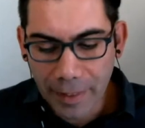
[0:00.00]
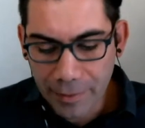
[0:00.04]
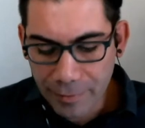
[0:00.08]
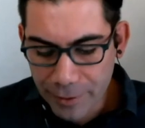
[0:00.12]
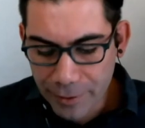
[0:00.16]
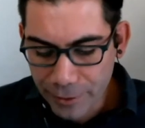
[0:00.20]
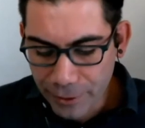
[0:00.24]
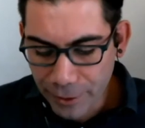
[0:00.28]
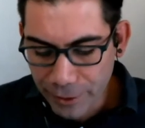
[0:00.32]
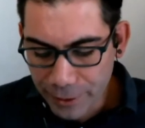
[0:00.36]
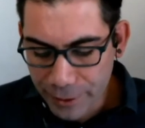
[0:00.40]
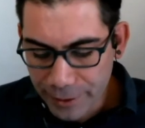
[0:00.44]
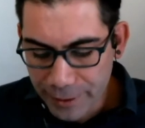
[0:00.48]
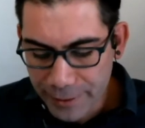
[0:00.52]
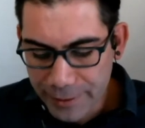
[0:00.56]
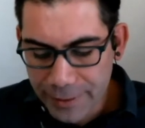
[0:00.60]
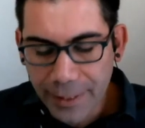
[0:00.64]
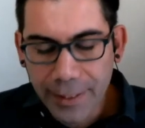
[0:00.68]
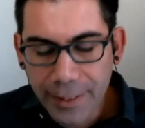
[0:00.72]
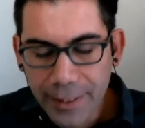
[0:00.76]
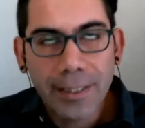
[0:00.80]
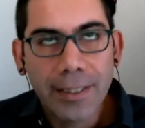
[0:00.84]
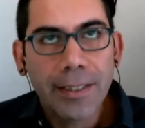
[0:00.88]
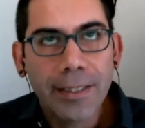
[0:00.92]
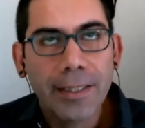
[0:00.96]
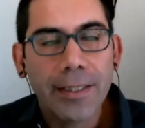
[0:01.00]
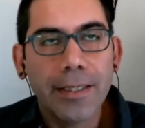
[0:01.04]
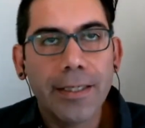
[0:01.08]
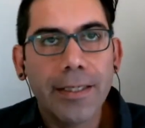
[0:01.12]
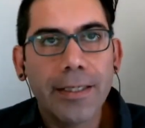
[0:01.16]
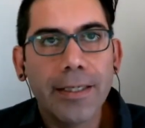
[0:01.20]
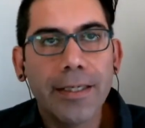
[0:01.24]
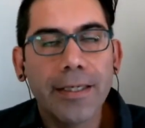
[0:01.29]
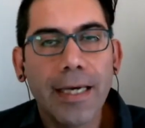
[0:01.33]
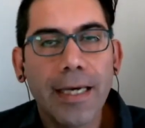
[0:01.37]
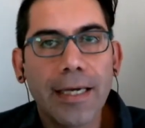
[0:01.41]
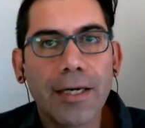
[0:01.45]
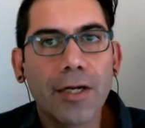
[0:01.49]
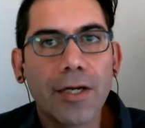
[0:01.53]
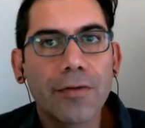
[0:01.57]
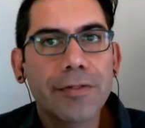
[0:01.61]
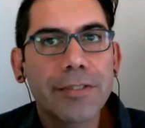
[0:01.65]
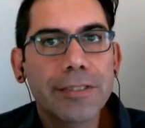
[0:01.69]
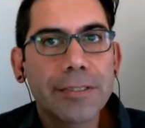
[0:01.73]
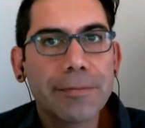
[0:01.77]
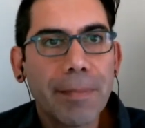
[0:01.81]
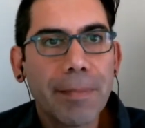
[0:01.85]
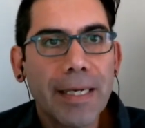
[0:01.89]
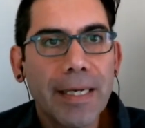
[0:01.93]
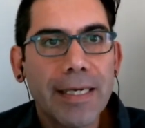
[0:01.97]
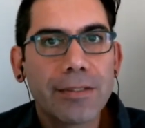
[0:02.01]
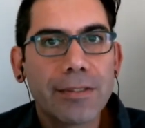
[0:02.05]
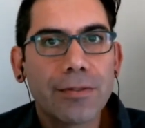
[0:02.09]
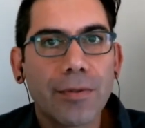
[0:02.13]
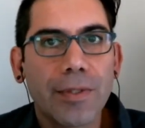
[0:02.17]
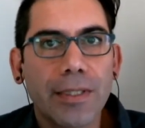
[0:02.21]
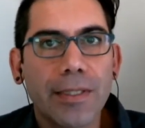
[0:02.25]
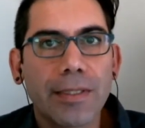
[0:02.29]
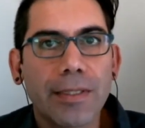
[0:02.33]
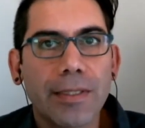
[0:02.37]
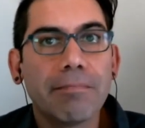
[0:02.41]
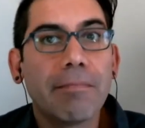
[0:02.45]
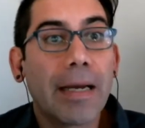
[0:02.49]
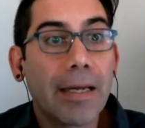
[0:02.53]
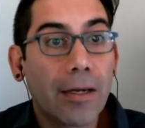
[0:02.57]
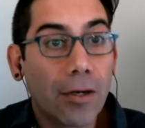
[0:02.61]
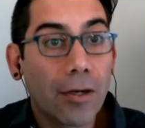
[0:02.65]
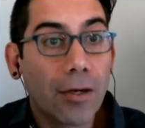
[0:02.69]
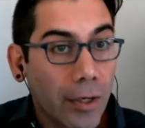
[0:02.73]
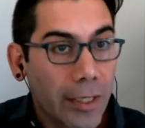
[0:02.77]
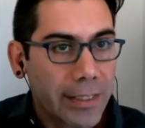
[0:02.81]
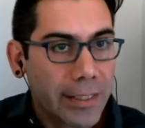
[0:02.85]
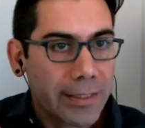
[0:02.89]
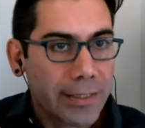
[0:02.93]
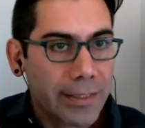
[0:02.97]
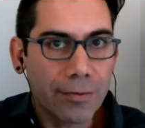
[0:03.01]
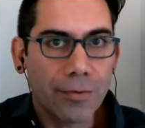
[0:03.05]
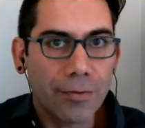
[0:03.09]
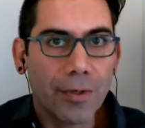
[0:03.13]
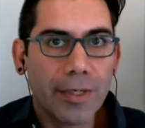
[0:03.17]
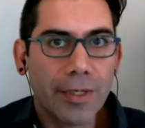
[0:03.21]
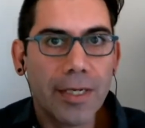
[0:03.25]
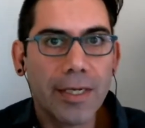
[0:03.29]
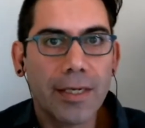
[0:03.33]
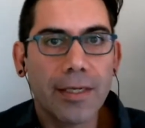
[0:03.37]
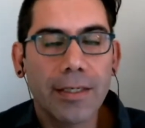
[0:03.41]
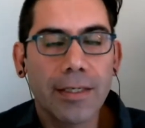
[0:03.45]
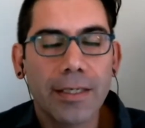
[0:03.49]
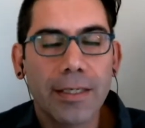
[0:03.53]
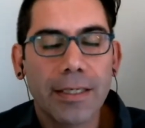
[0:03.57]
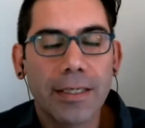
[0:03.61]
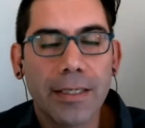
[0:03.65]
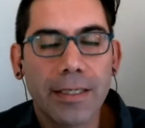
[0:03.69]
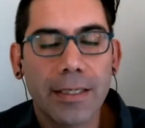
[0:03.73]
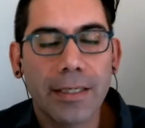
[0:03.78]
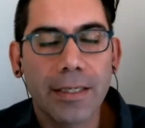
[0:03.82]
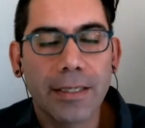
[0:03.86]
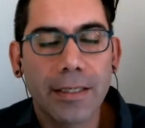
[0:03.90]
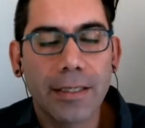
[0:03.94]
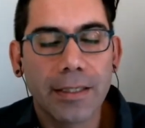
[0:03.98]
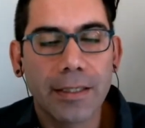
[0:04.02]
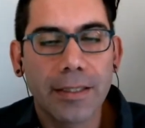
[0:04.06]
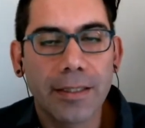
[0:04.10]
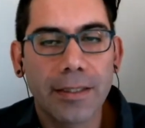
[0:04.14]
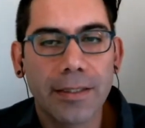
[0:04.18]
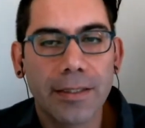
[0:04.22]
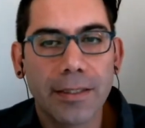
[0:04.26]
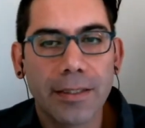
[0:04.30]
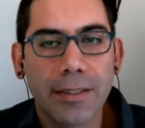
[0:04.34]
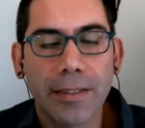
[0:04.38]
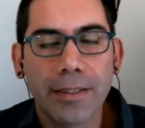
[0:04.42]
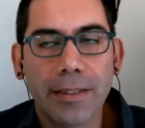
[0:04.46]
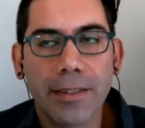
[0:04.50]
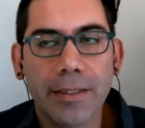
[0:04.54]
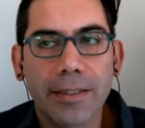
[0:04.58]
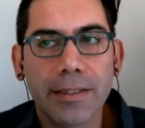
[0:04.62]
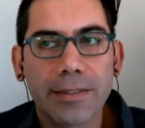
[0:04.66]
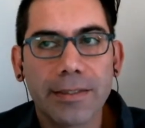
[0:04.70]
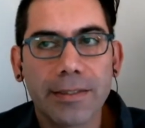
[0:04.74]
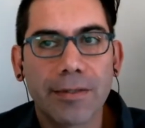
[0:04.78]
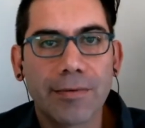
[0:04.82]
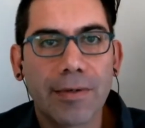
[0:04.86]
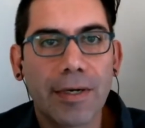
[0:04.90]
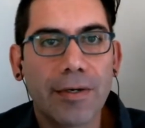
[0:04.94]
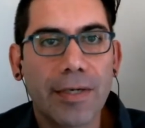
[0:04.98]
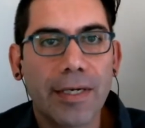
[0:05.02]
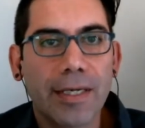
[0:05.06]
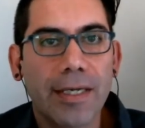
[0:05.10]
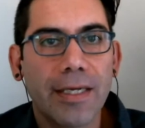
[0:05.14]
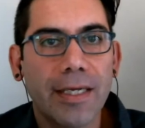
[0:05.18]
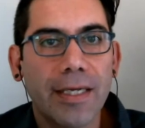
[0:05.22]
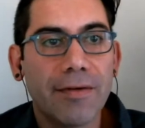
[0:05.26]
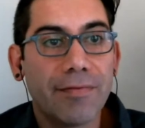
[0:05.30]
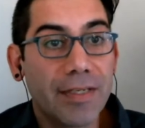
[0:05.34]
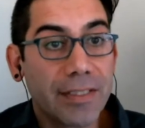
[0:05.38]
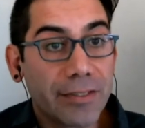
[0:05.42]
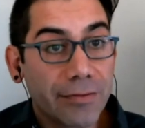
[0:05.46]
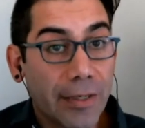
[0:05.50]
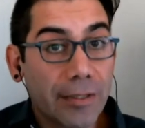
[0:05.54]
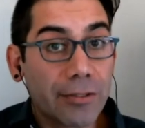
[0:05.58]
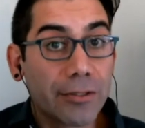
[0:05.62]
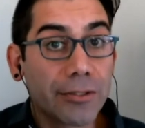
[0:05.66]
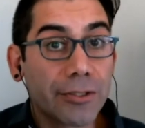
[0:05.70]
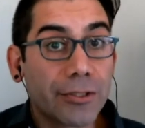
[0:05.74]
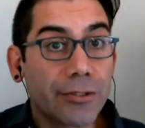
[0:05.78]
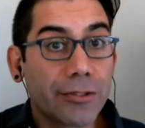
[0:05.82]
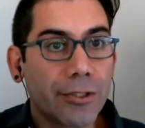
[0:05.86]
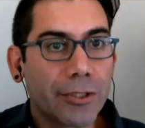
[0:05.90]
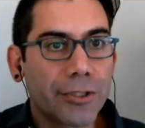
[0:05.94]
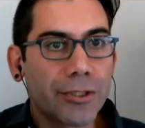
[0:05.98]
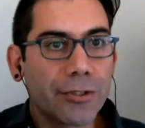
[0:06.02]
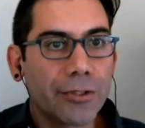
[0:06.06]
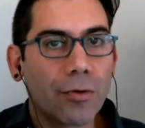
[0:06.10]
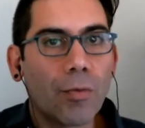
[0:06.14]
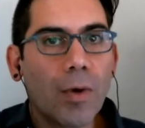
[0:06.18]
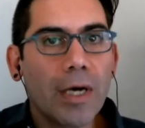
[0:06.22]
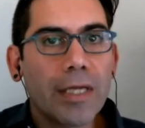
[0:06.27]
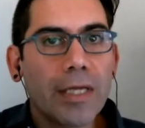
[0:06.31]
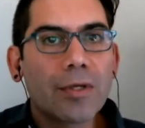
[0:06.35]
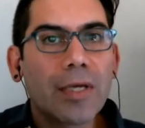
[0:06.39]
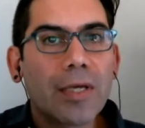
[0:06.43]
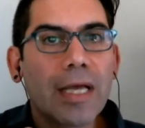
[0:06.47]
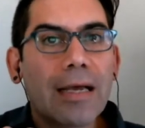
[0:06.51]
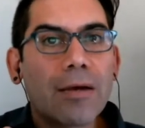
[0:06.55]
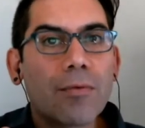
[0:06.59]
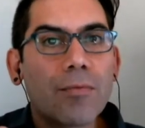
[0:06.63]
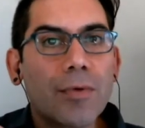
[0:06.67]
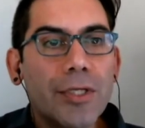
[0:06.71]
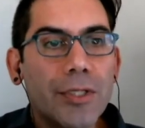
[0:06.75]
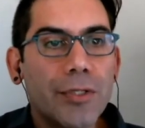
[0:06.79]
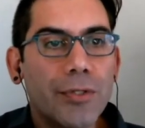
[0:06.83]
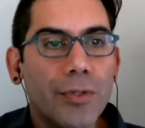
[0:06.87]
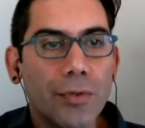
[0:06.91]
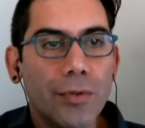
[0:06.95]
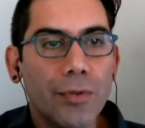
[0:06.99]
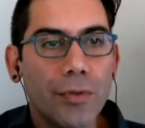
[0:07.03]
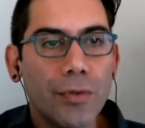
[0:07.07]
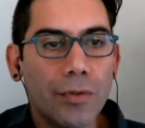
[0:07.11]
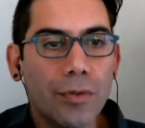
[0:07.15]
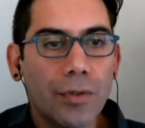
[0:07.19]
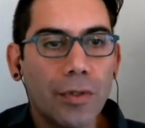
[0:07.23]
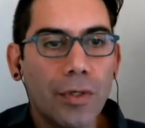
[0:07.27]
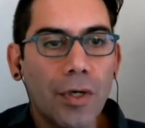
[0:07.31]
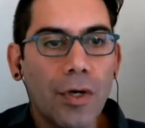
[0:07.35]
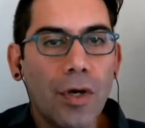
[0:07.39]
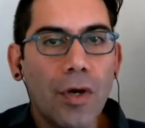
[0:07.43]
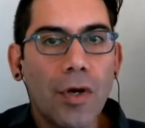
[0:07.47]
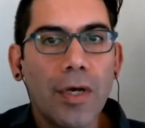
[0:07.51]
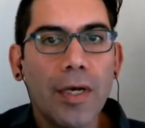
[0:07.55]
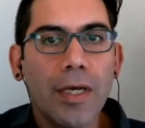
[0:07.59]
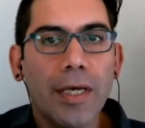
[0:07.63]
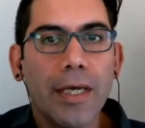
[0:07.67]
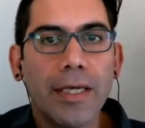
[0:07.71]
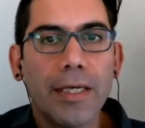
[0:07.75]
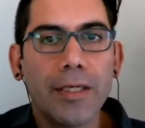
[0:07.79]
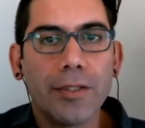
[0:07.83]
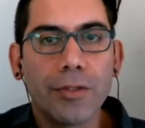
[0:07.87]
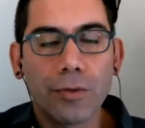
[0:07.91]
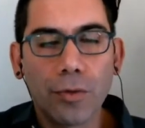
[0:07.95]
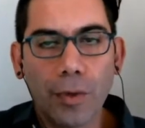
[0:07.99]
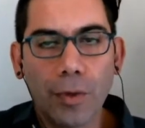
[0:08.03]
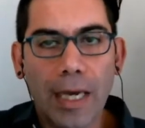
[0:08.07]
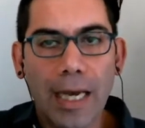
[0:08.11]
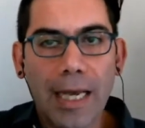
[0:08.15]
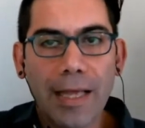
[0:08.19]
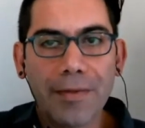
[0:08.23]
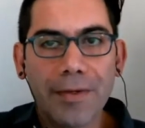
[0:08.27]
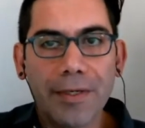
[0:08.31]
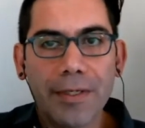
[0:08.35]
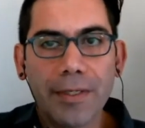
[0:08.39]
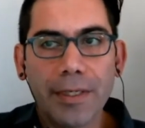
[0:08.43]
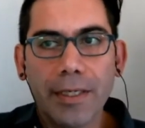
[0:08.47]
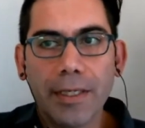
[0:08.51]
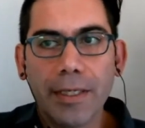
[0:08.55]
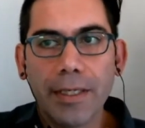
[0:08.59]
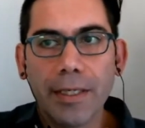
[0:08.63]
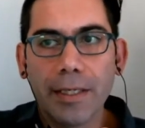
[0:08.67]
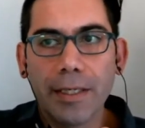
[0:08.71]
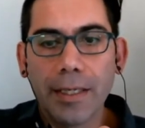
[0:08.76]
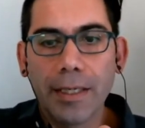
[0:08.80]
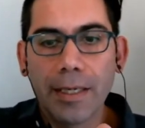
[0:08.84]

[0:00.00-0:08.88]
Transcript: by resources. another space where my colleagues are working in, is around event reconstruction. What can we do to gather